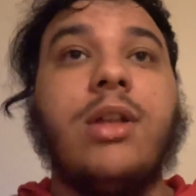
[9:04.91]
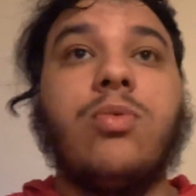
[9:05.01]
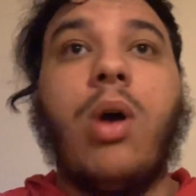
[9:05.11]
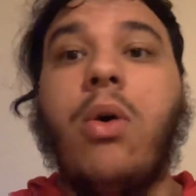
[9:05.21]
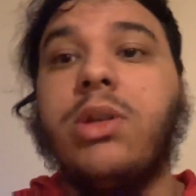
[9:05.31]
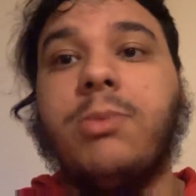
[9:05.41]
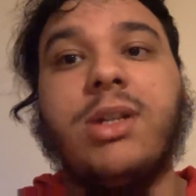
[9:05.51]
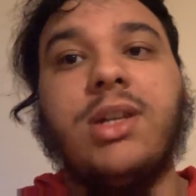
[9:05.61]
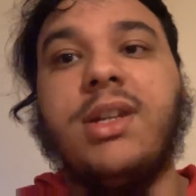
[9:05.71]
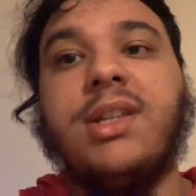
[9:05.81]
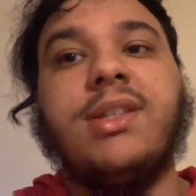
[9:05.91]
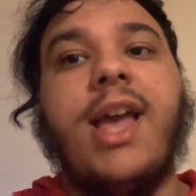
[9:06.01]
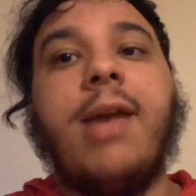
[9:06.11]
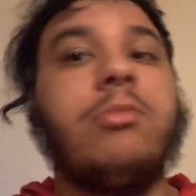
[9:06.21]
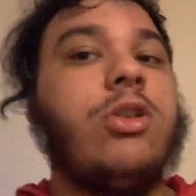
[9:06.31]
as well, especially in this
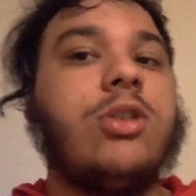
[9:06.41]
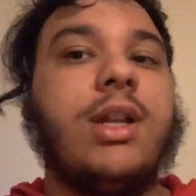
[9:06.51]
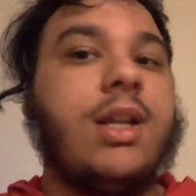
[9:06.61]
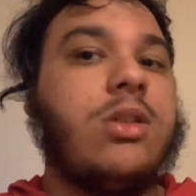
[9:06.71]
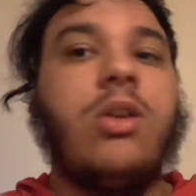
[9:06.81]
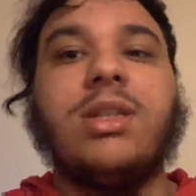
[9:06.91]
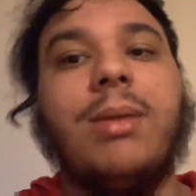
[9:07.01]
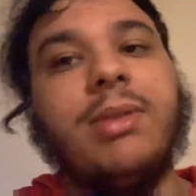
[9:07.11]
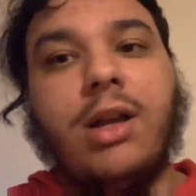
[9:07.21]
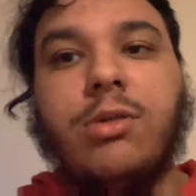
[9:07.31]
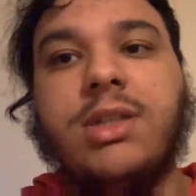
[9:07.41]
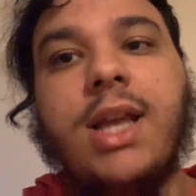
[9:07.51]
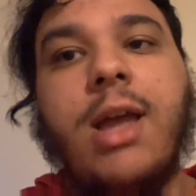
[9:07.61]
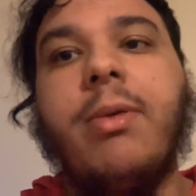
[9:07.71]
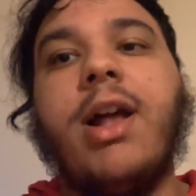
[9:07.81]
game. Usually, that's not something I would
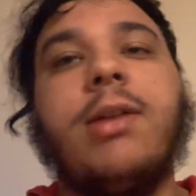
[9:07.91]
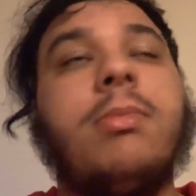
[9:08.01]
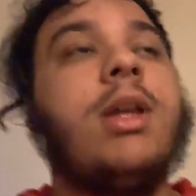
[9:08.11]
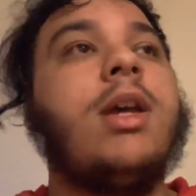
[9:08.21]
say about him.